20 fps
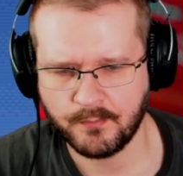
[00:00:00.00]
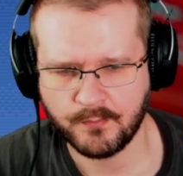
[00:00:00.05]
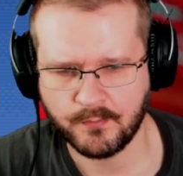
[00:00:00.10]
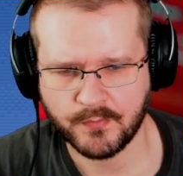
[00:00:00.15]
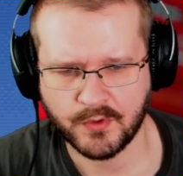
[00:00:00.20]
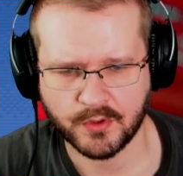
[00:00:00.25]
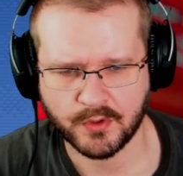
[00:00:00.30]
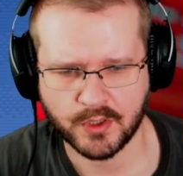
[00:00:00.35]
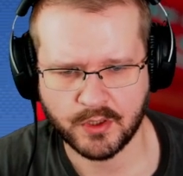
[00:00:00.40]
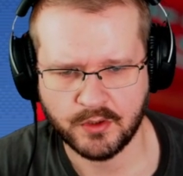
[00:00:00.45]

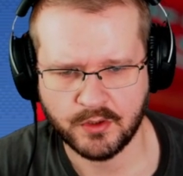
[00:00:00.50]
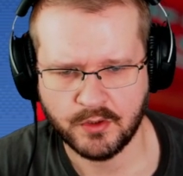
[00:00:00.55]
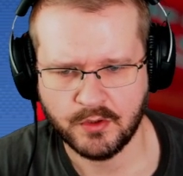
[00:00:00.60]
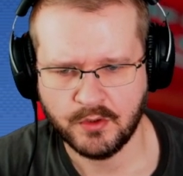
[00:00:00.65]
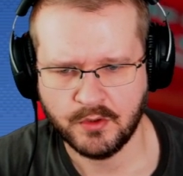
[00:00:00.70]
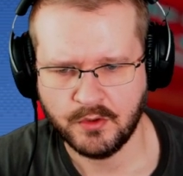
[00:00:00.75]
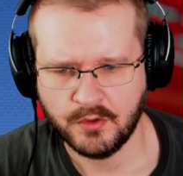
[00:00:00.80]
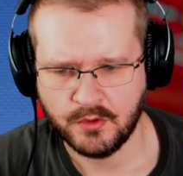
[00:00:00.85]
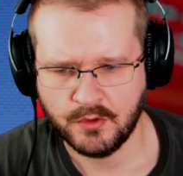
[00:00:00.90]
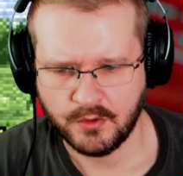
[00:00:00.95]
Okay,
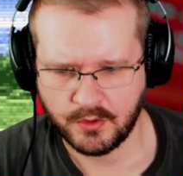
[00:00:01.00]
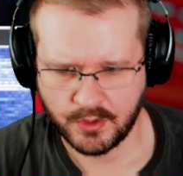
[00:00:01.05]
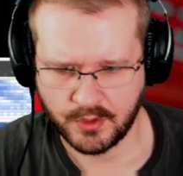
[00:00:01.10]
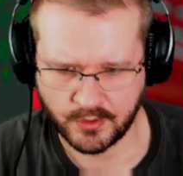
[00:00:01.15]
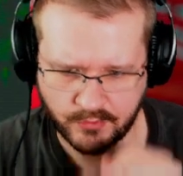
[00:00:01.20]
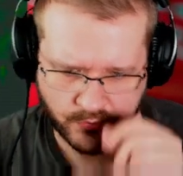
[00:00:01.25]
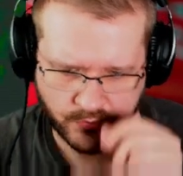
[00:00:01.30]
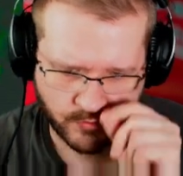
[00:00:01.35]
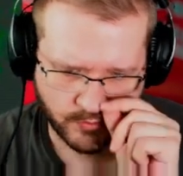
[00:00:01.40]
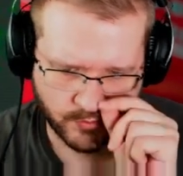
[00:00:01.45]

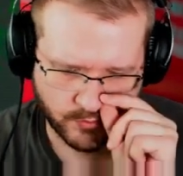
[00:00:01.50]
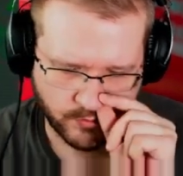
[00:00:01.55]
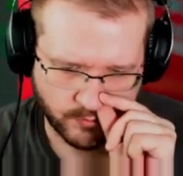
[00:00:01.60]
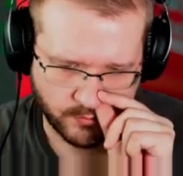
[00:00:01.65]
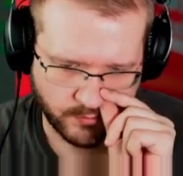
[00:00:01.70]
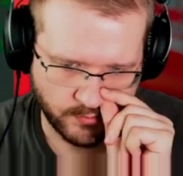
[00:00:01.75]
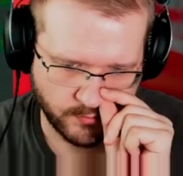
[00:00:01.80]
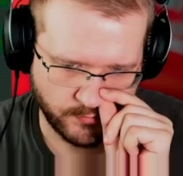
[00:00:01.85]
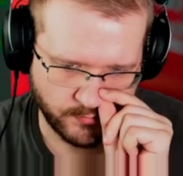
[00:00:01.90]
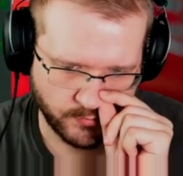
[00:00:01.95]
let's do
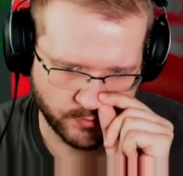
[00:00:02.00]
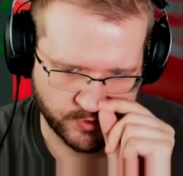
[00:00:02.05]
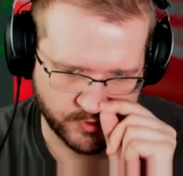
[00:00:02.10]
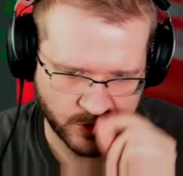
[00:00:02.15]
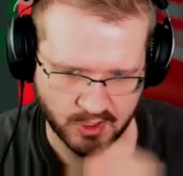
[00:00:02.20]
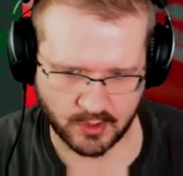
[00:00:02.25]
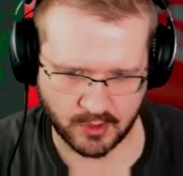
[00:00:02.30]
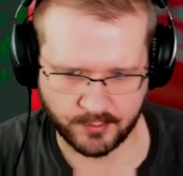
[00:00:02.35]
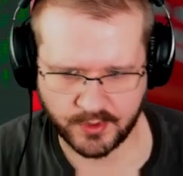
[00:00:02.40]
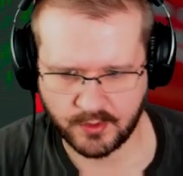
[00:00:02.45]

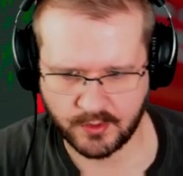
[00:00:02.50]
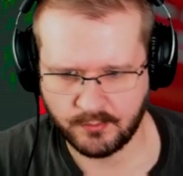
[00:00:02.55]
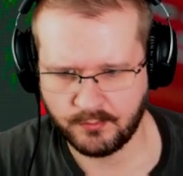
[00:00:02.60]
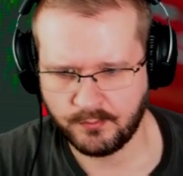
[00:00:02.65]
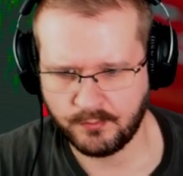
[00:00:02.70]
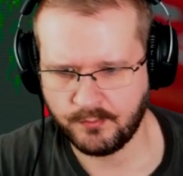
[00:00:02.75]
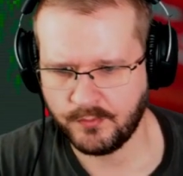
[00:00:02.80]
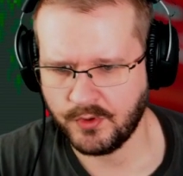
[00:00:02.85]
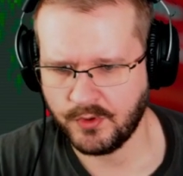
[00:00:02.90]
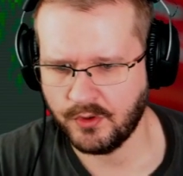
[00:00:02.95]
Fujiyama
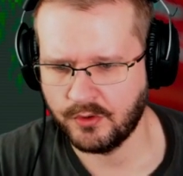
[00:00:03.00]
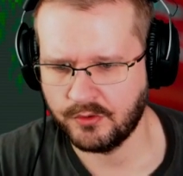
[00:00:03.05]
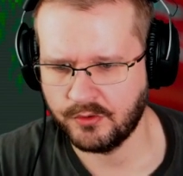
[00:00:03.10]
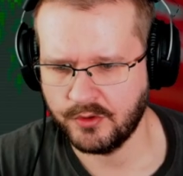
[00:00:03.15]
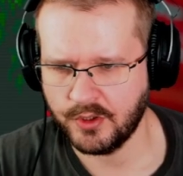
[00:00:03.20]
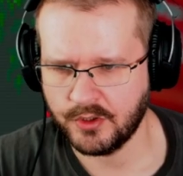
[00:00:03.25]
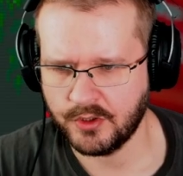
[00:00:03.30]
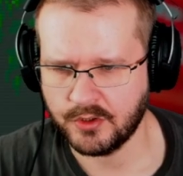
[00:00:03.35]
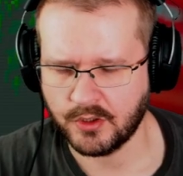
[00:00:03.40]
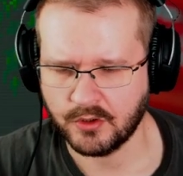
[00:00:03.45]

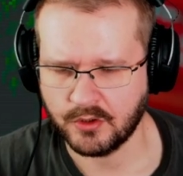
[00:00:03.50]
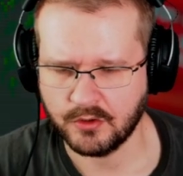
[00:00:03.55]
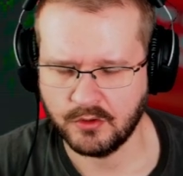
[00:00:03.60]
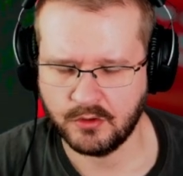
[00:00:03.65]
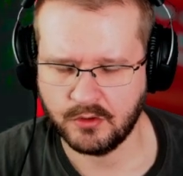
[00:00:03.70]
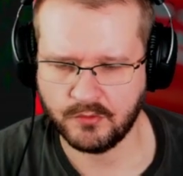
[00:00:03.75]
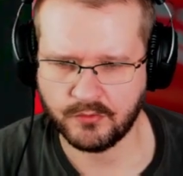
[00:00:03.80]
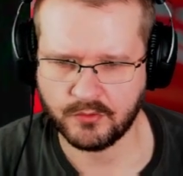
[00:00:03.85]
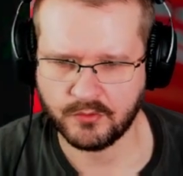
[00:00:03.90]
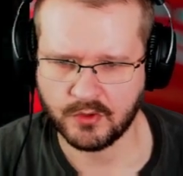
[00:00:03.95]
Oriental
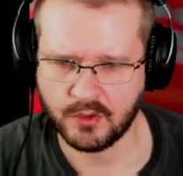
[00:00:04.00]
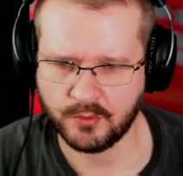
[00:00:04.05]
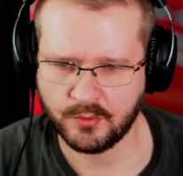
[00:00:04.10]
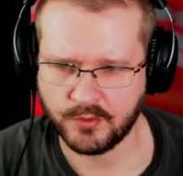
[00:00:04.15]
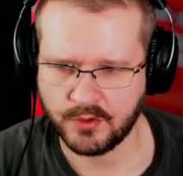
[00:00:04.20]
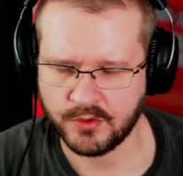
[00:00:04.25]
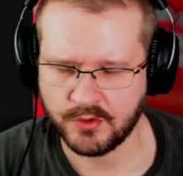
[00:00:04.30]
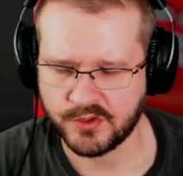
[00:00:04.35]
Golf Club in